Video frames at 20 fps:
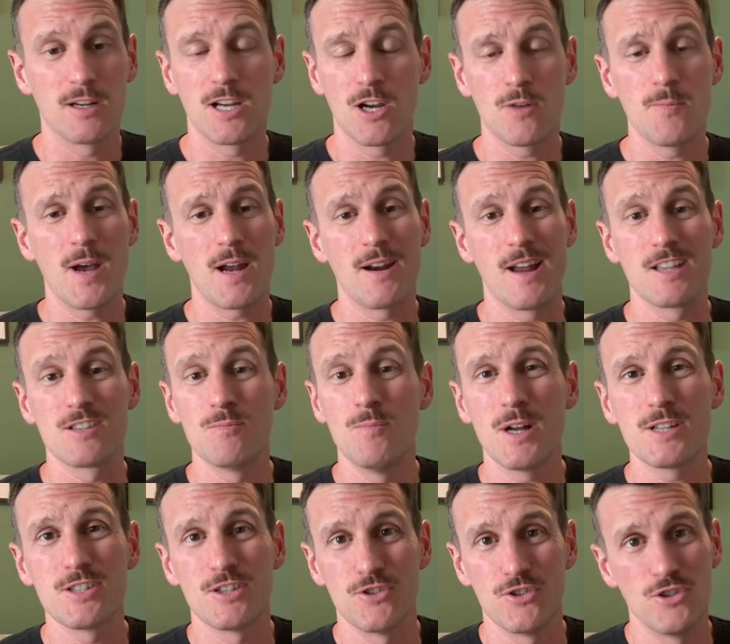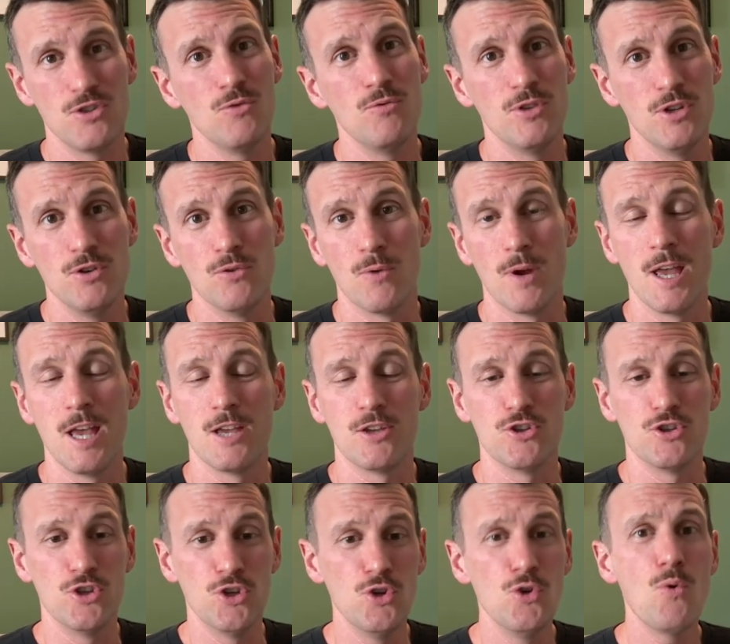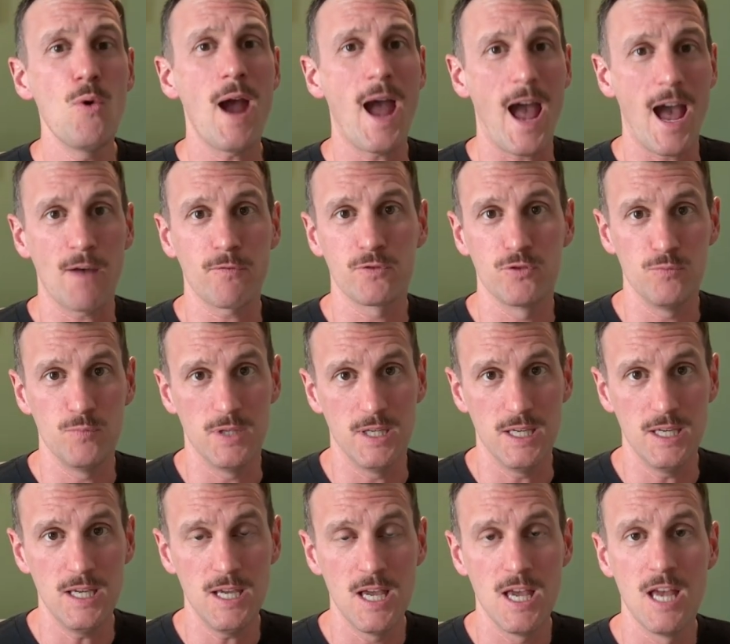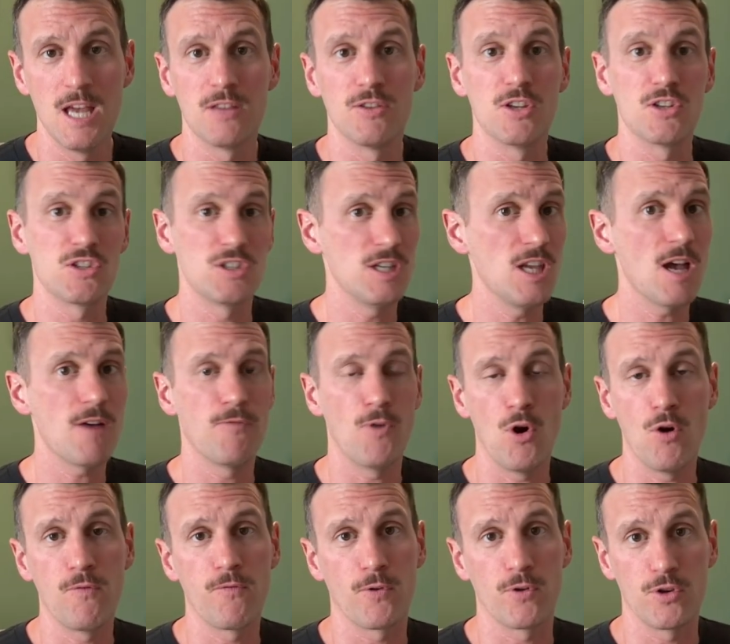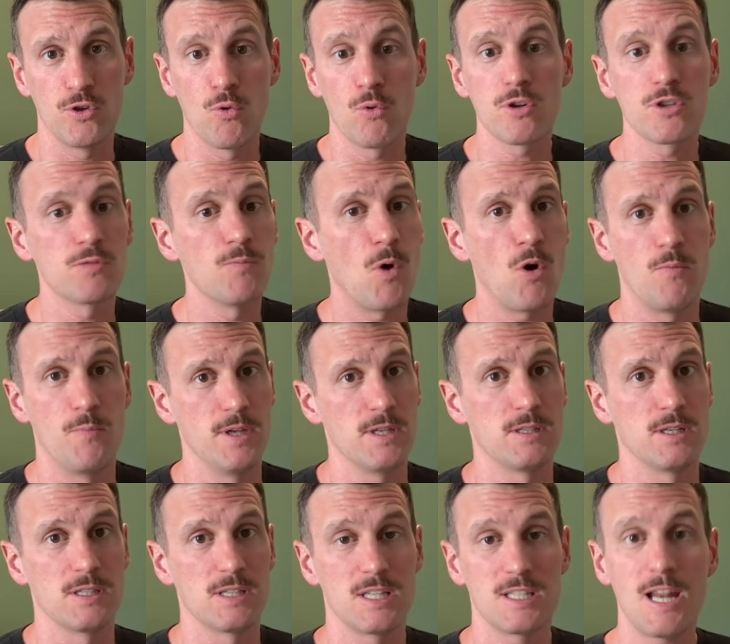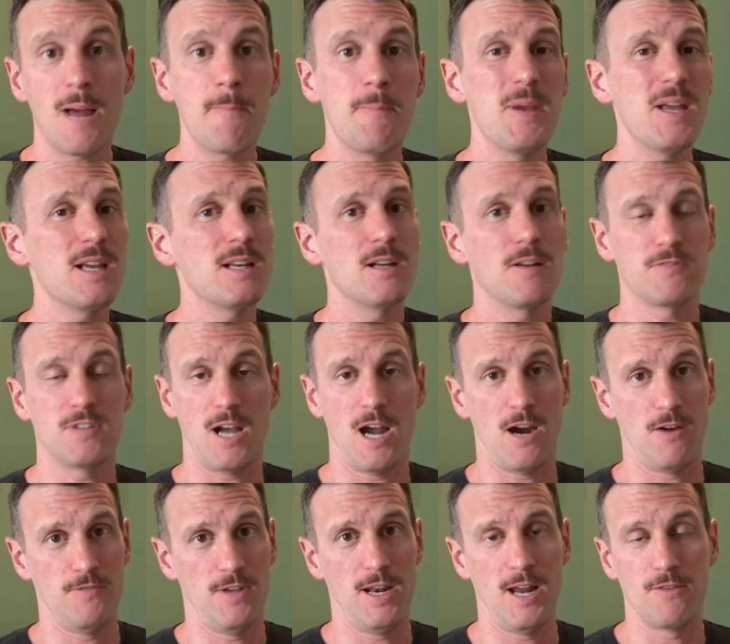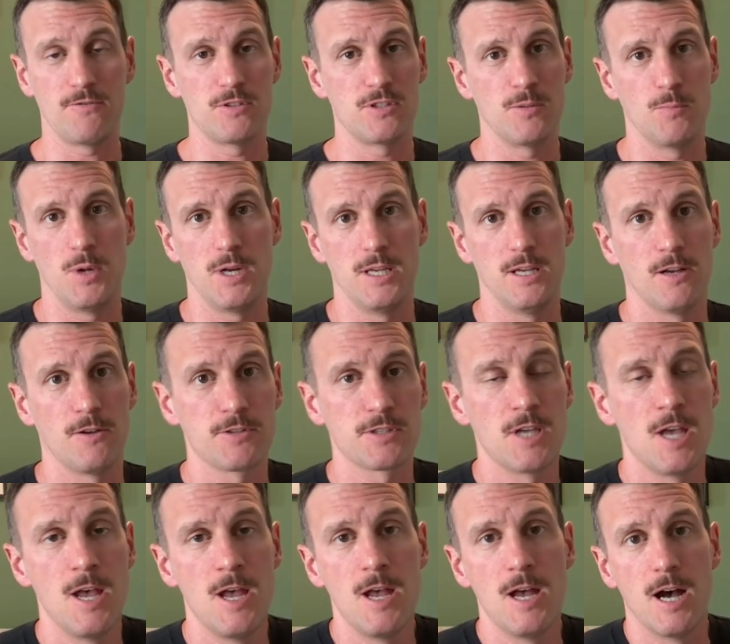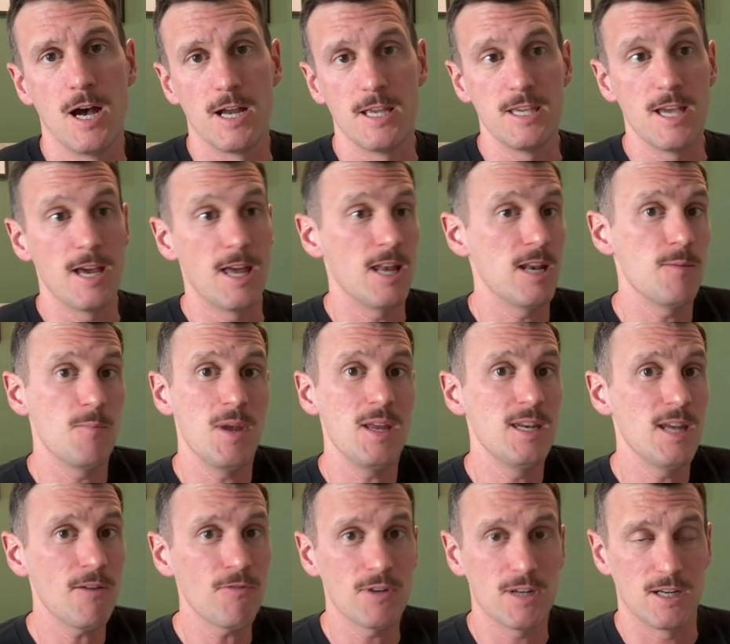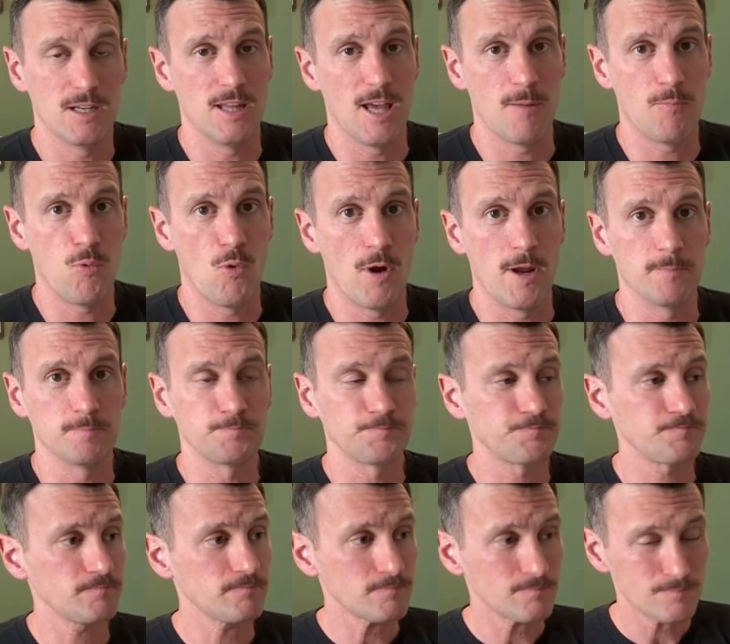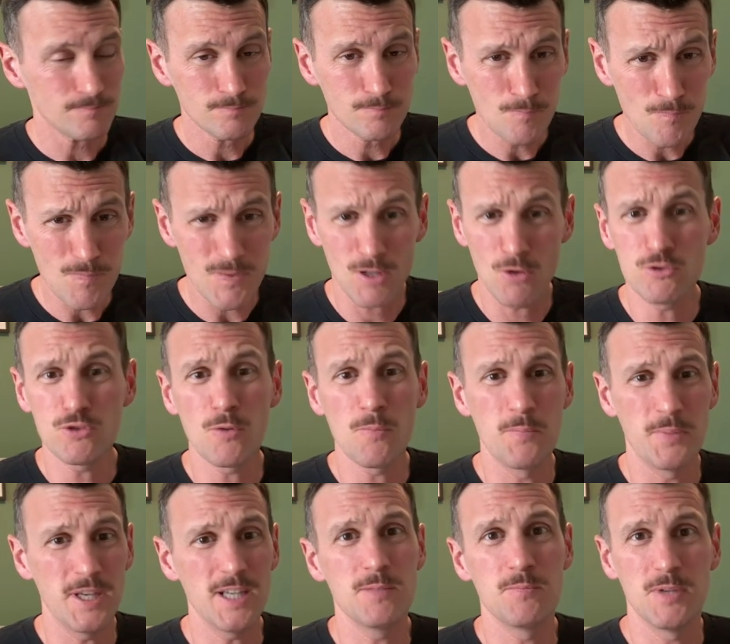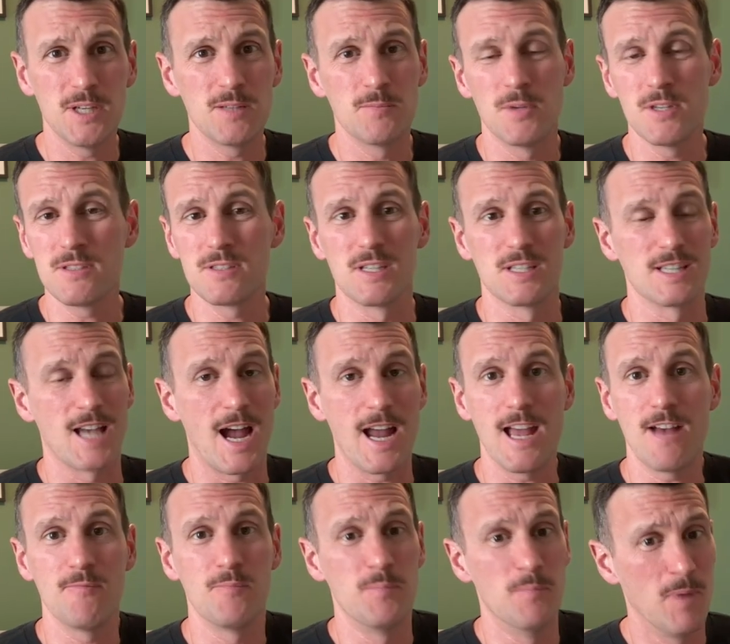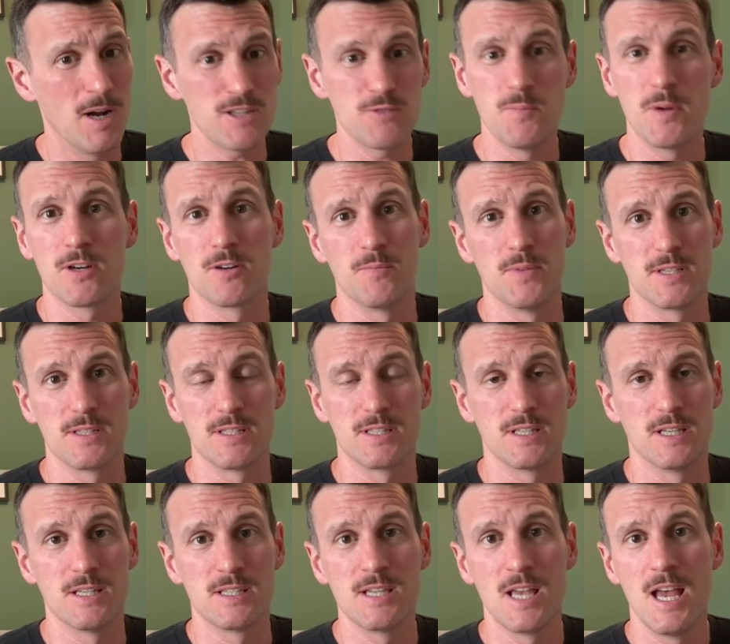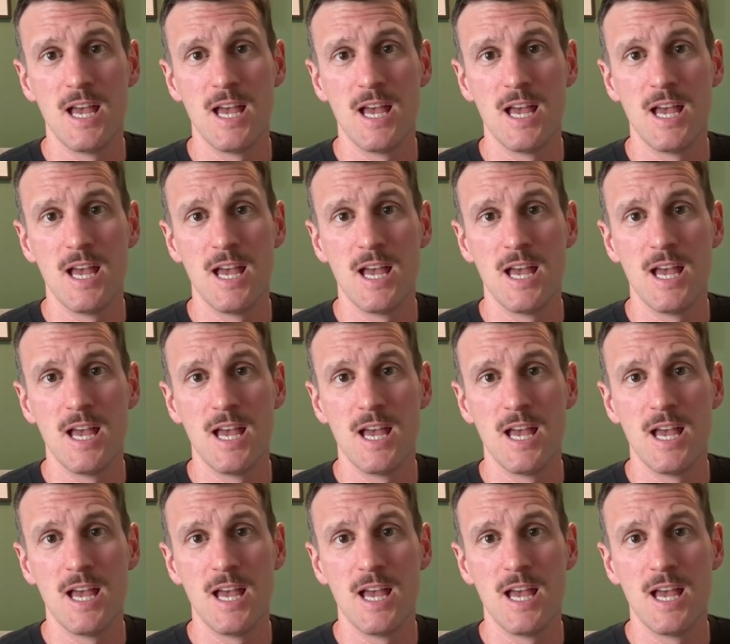about it as much as you do. You have to be the CFO for your small business. It's not big enough to hire that out to somebody else yet, and it may never get to that point. Those are big businesses. I have much bigger businesses